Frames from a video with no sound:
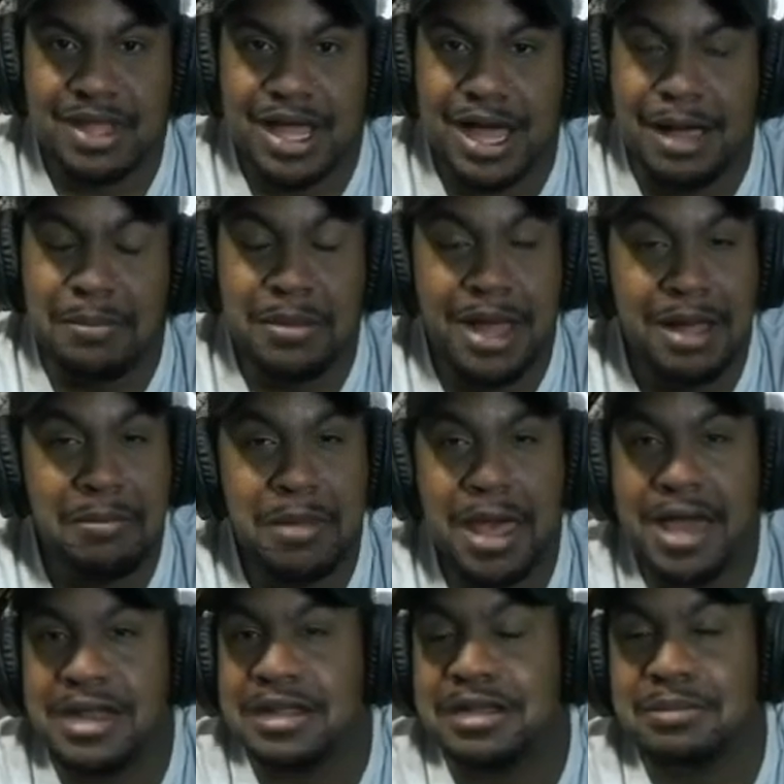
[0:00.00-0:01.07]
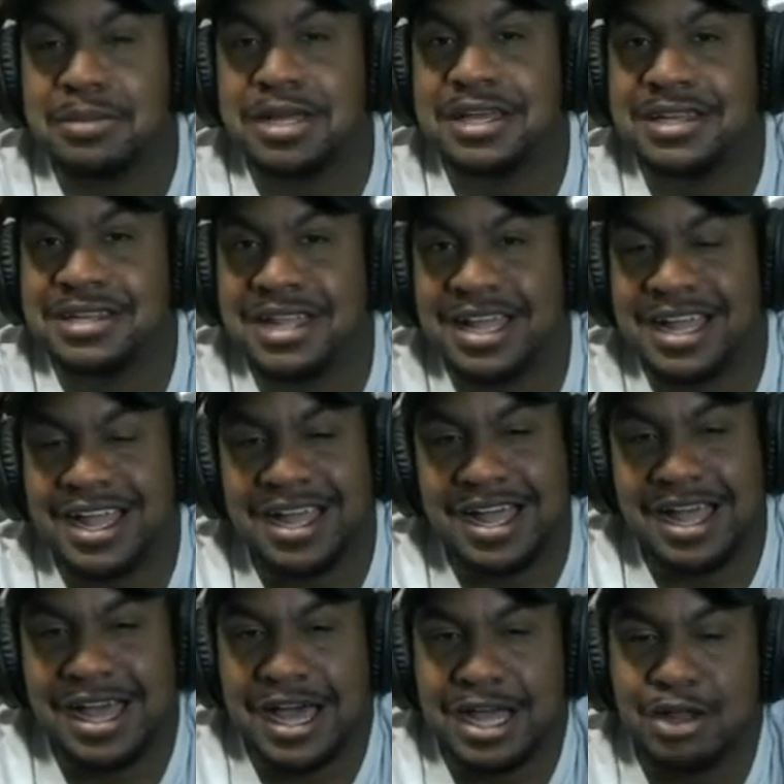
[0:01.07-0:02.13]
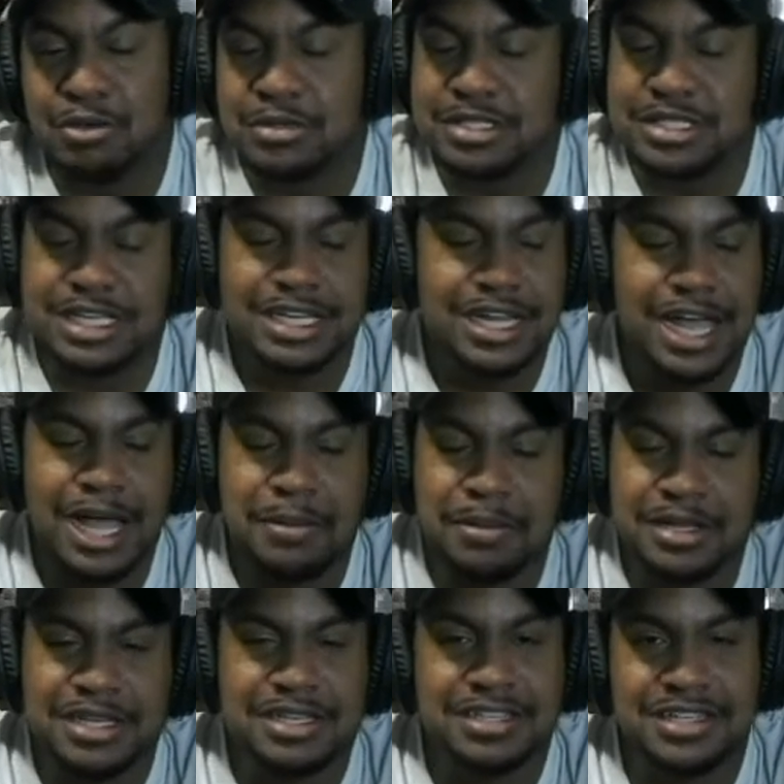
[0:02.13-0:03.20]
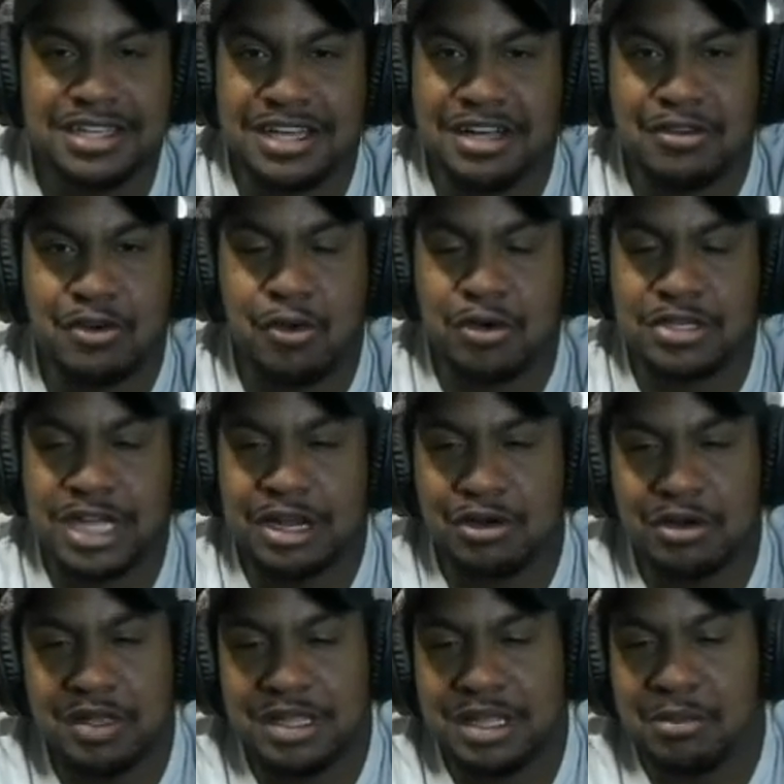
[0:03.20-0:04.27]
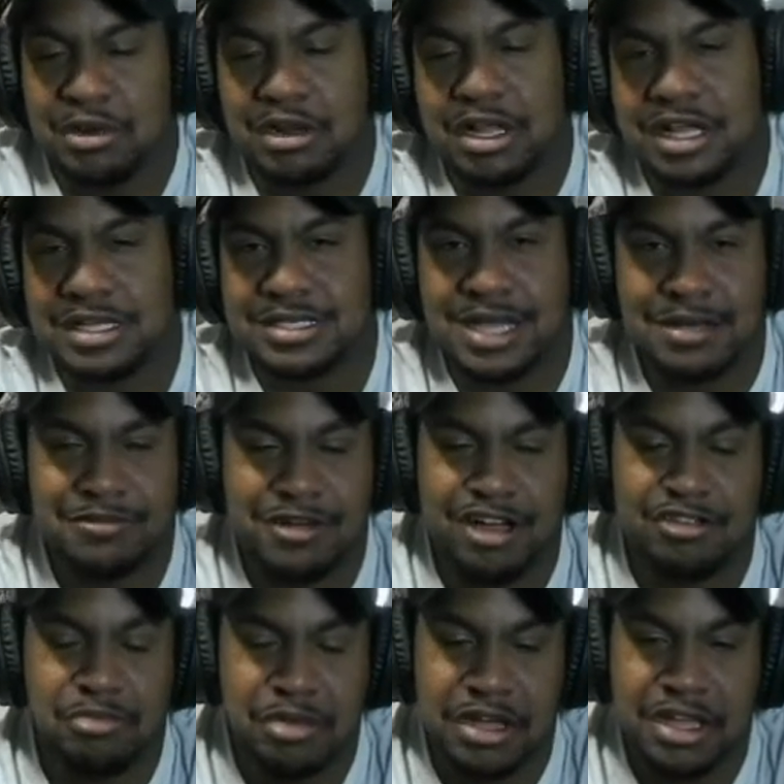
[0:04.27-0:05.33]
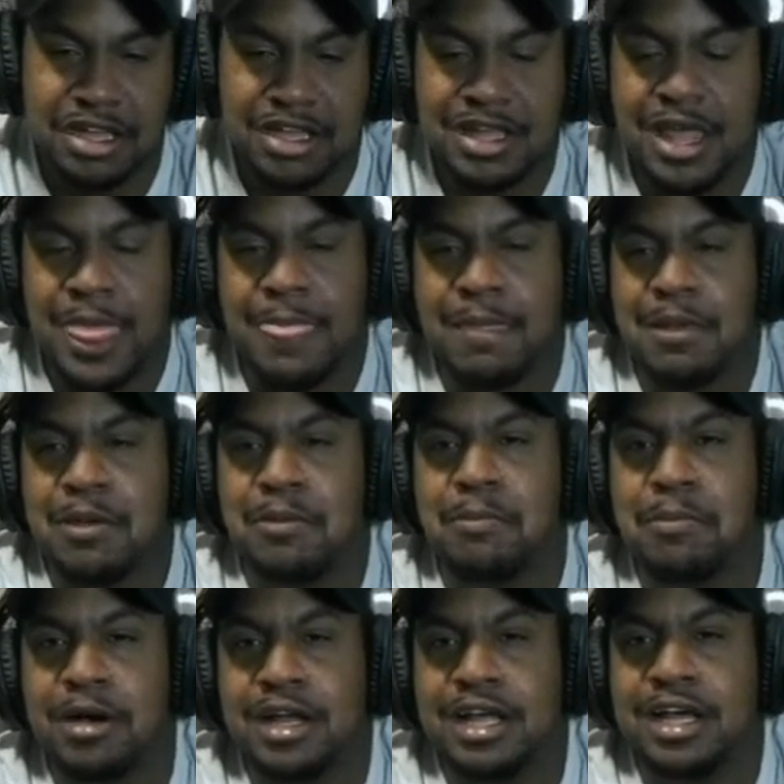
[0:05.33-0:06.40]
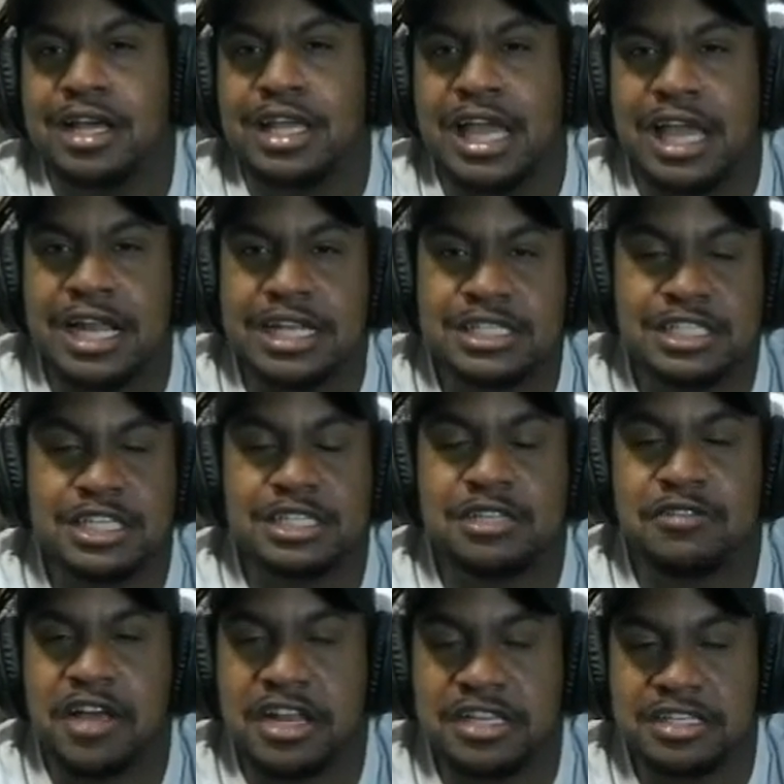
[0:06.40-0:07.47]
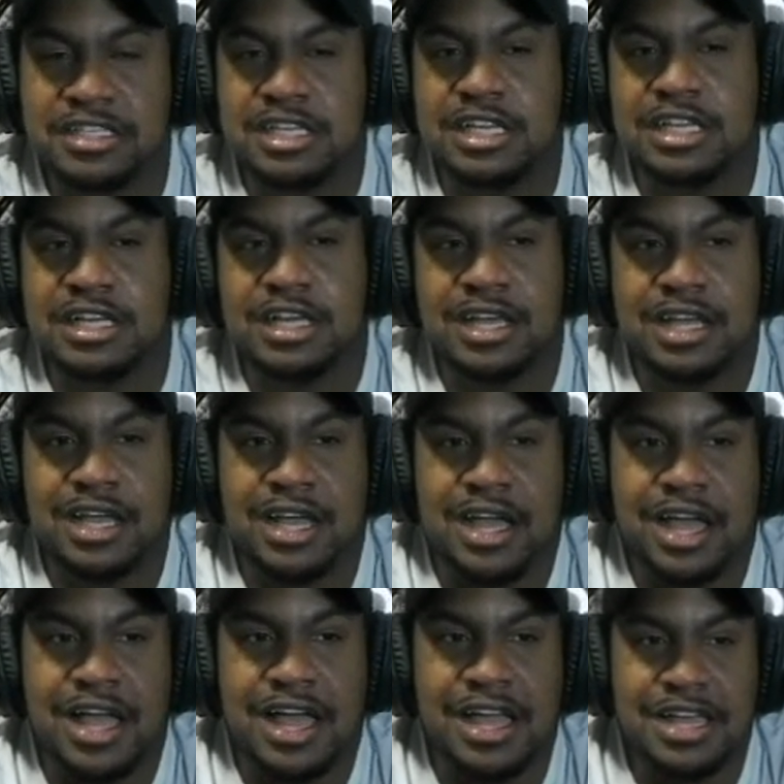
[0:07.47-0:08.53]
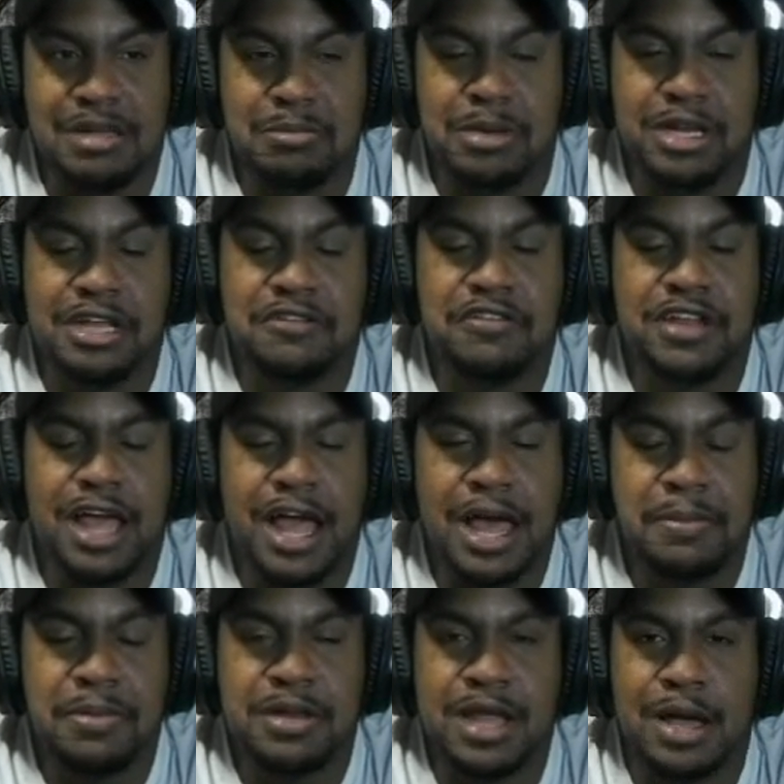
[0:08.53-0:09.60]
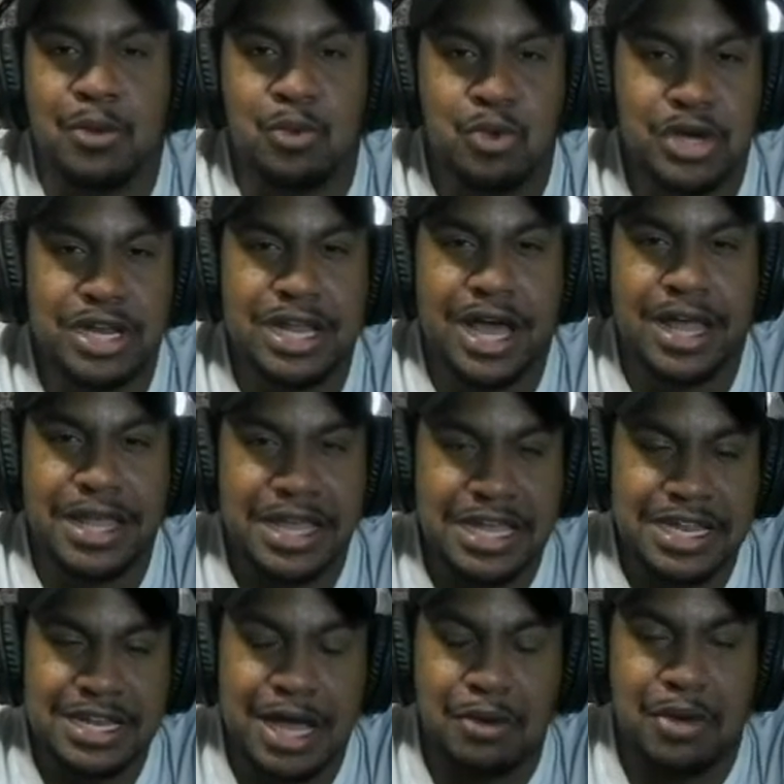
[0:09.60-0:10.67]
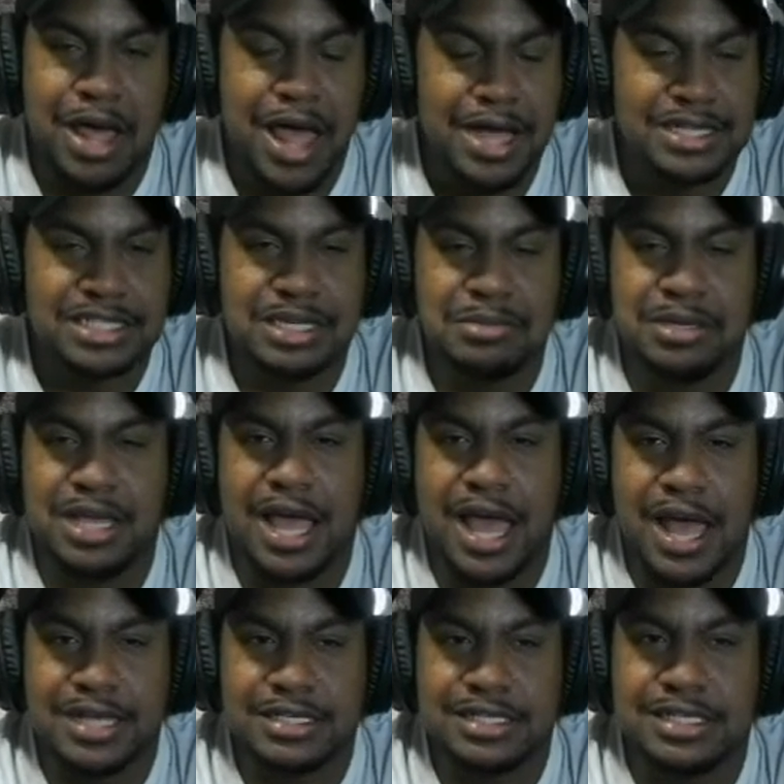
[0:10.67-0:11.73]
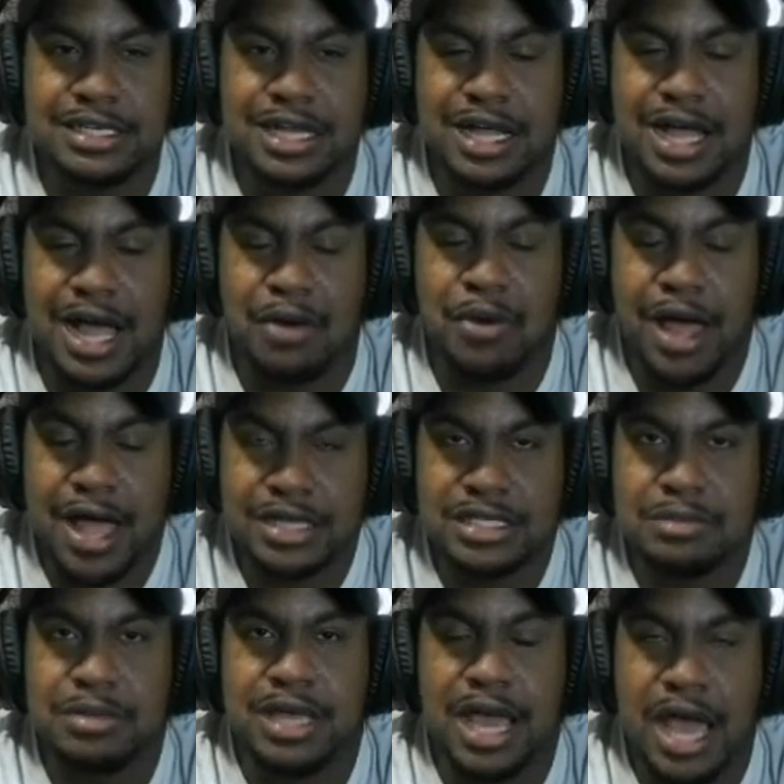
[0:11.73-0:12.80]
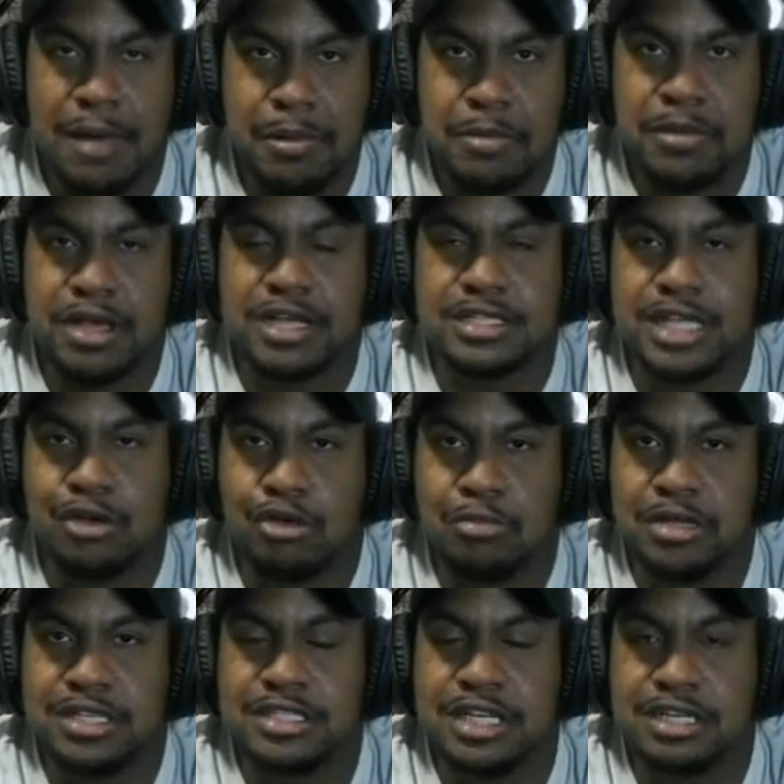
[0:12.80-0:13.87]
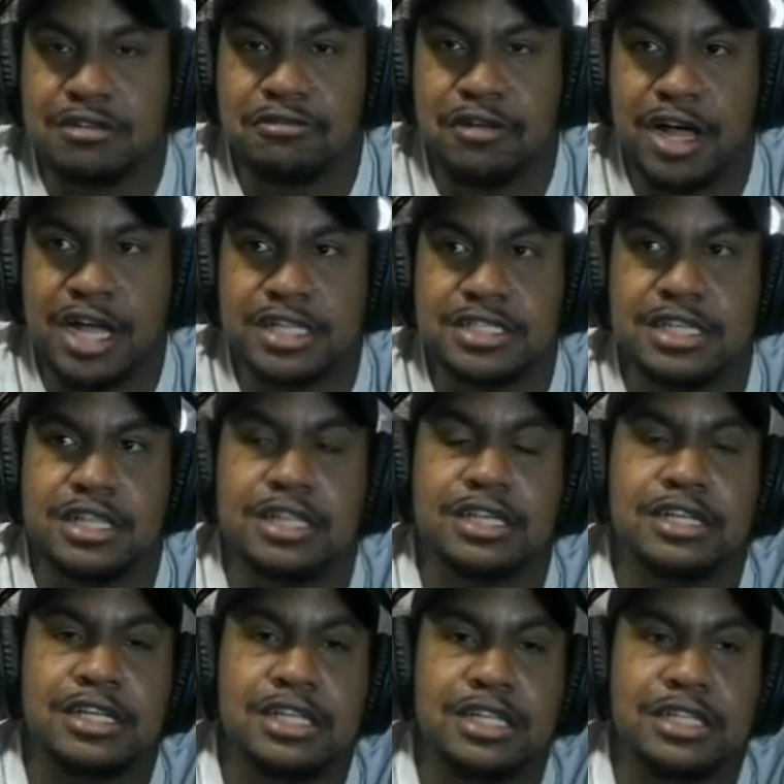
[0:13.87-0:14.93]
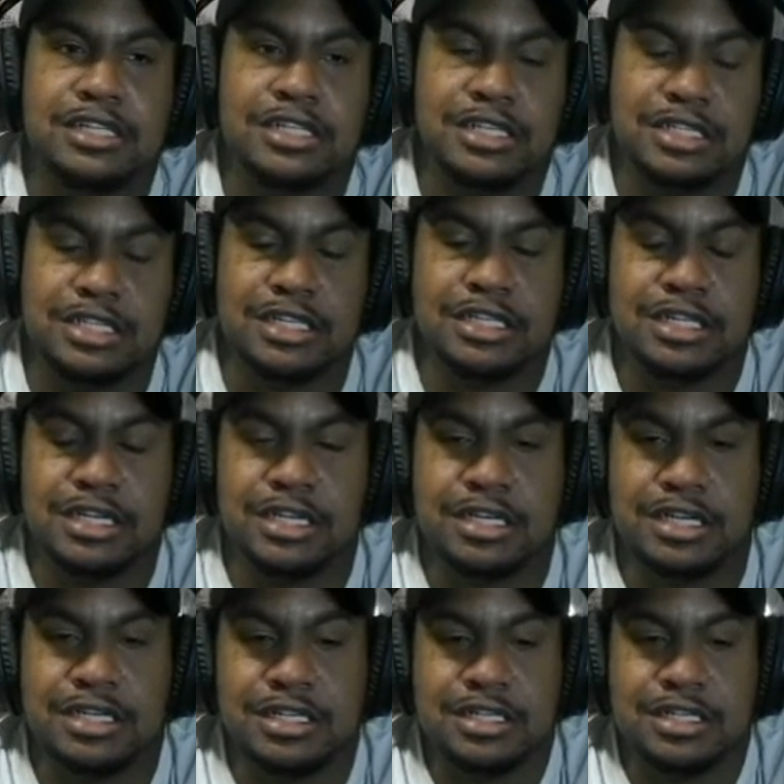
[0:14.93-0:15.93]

I'm not mad at it, man. Like I, I don't see it happening. Eh, of course, I don't really think we're gonna get a top five pick. But again, it's just fantasy. But if it happened, I would not hate it. I would actually be actually I would actually be happy because that would be signifying to the the the, the,